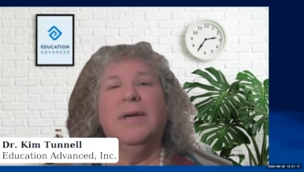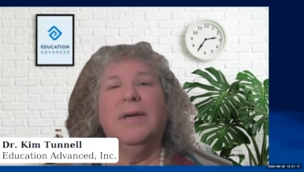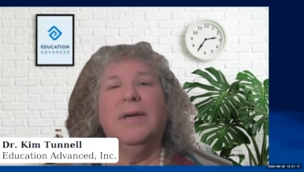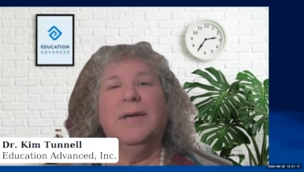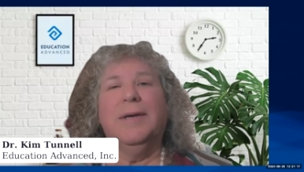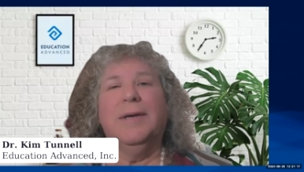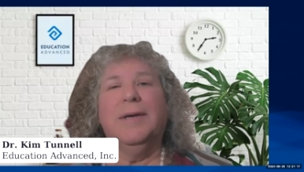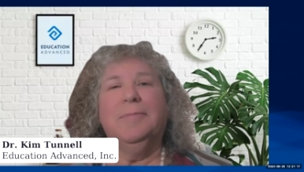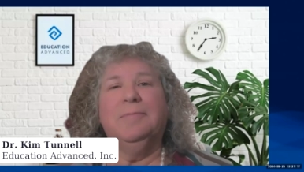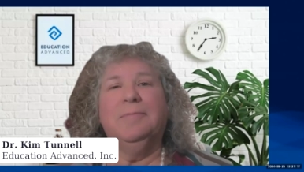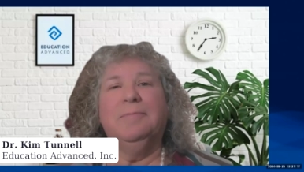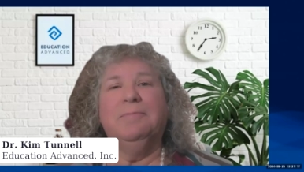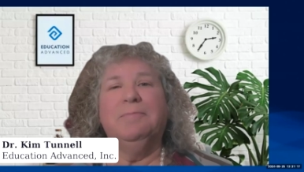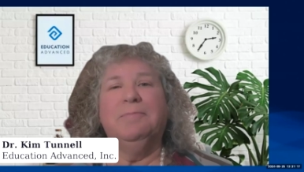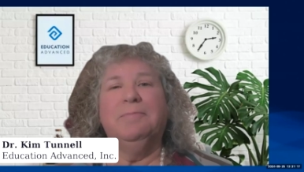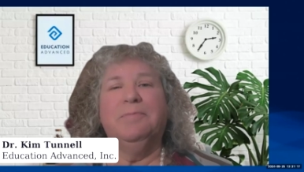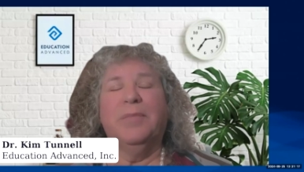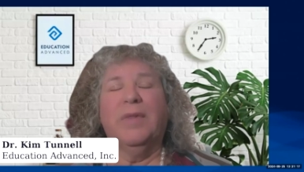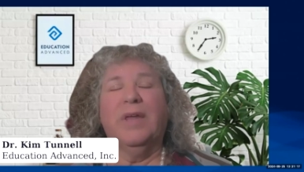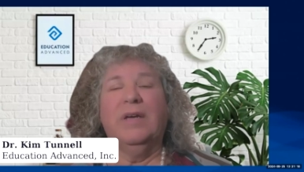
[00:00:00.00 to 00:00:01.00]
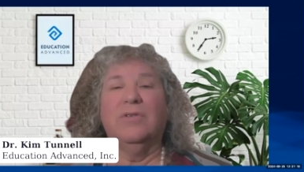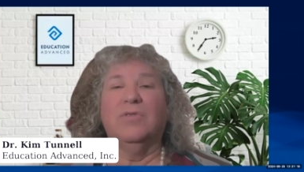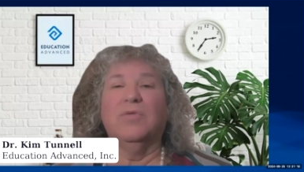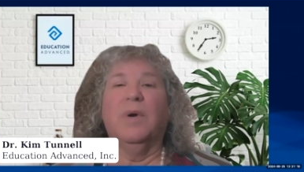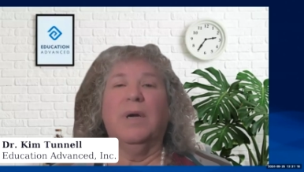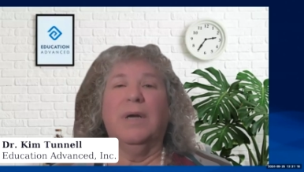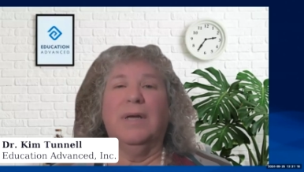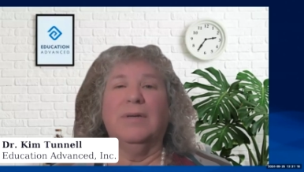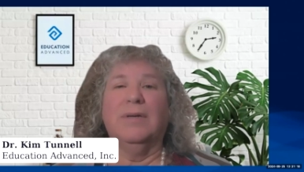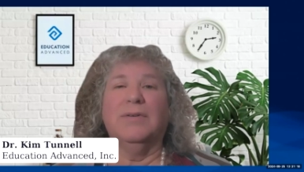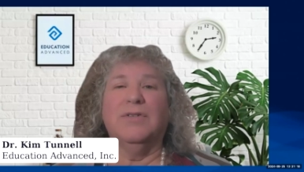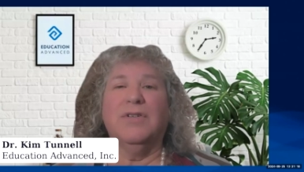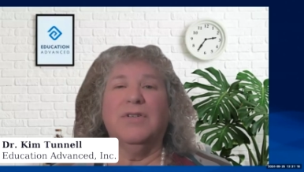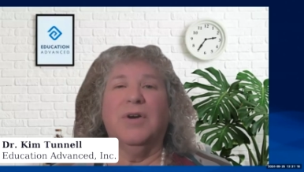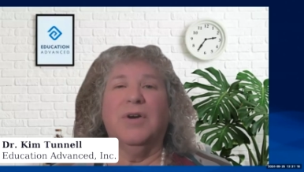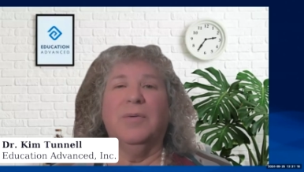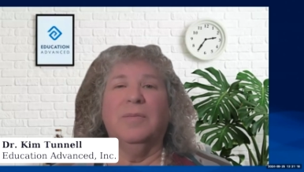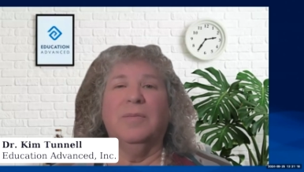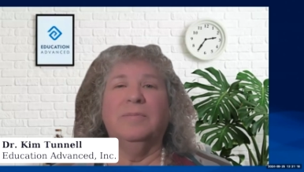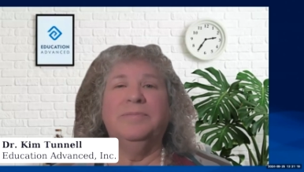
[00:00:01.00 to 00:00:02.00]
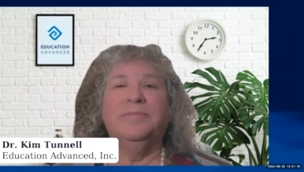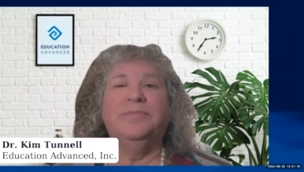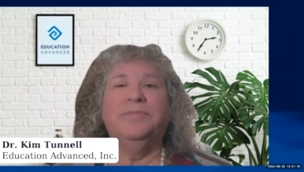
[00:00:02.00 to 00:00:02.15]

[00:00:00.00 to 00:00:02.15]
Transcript: um, as well. So